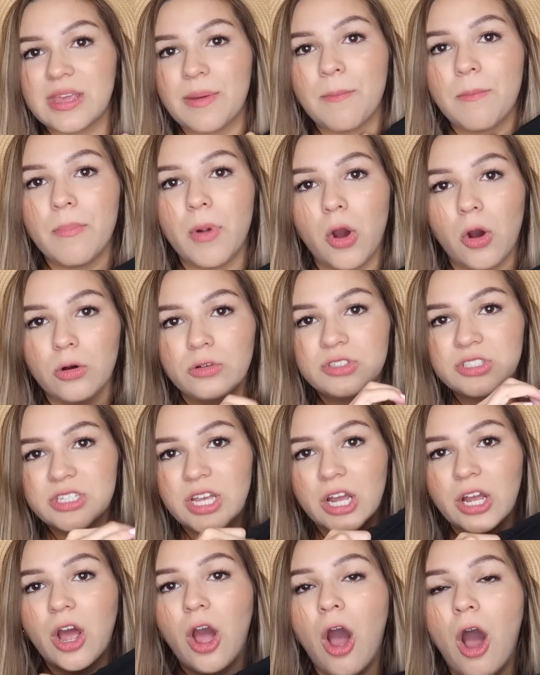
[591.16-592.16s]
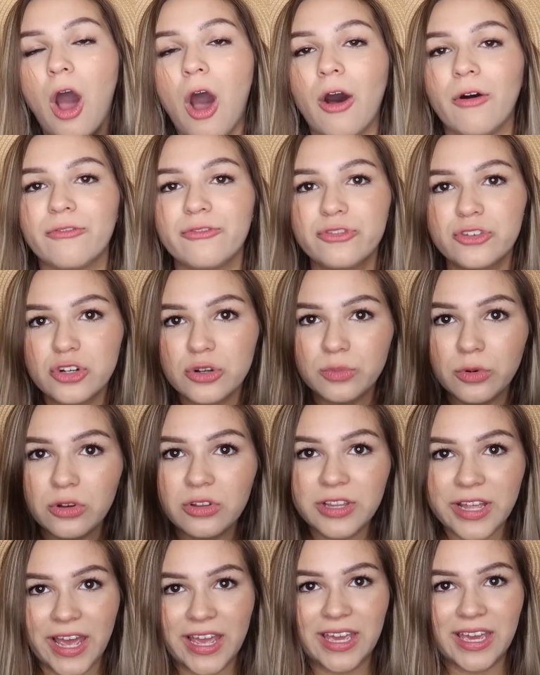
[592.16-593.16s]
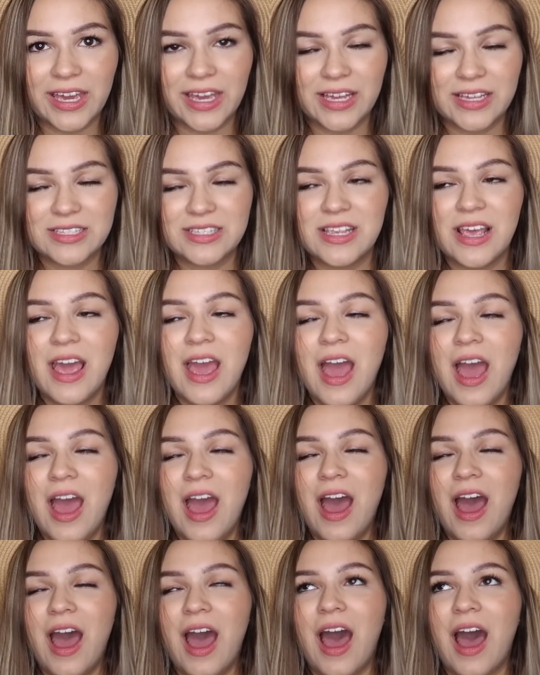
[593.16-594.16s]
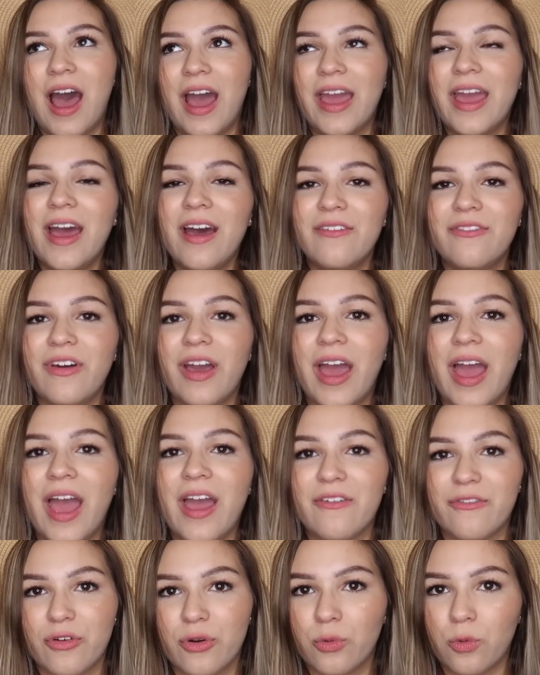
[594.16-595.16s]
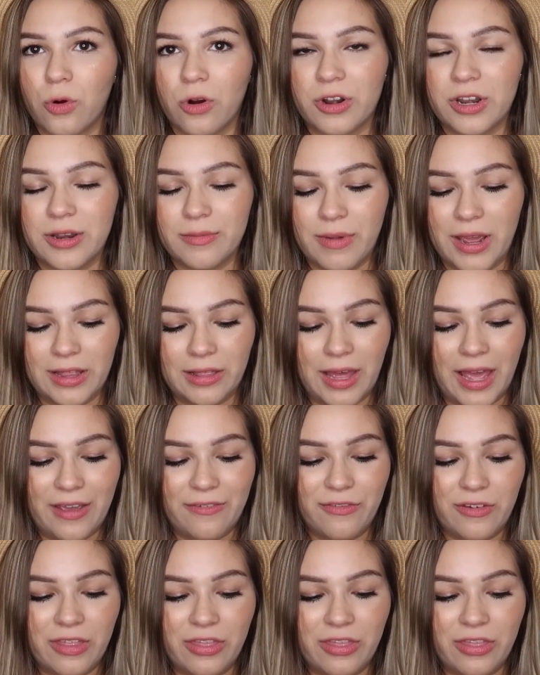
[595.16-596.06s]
the most comfortable leggings I have ever worn in my life.